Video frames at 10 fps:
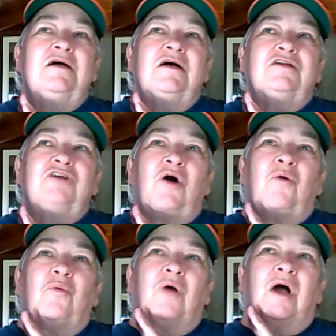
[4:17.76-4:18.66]

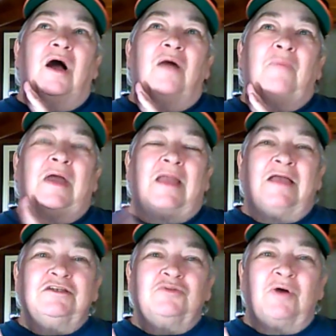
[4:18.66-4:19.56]
So, at
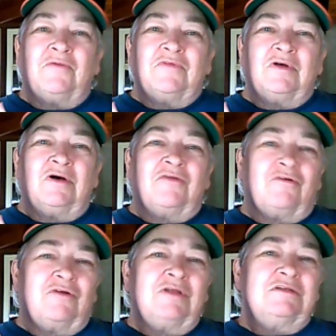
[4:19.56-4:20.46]
age 12, the
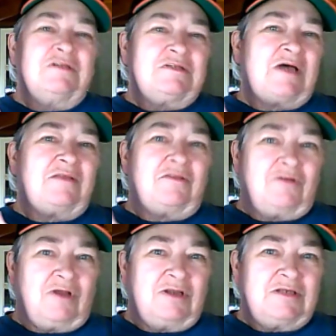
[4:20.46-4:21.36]
authorities decide that
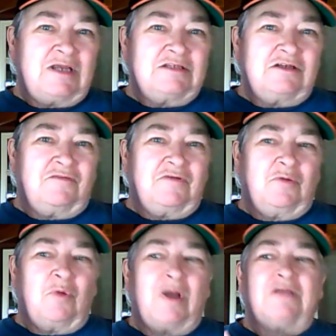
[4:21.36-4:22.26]
they're going to take Sophie
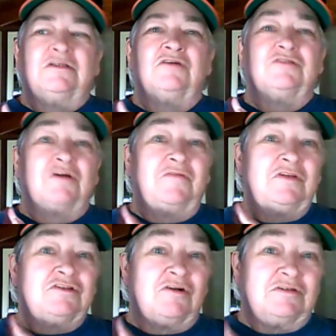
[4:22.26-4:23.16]
away. So Sophie
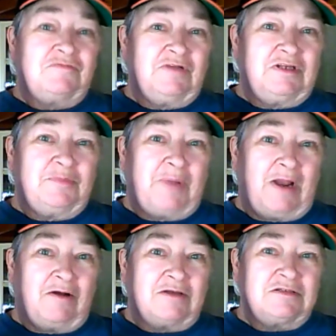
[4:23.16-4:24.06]
and Charles flee to
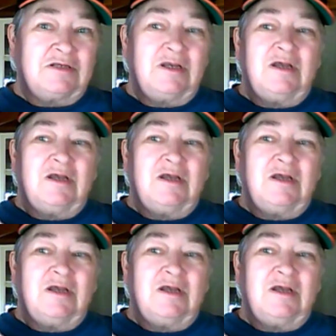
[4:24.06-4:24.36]
Paris.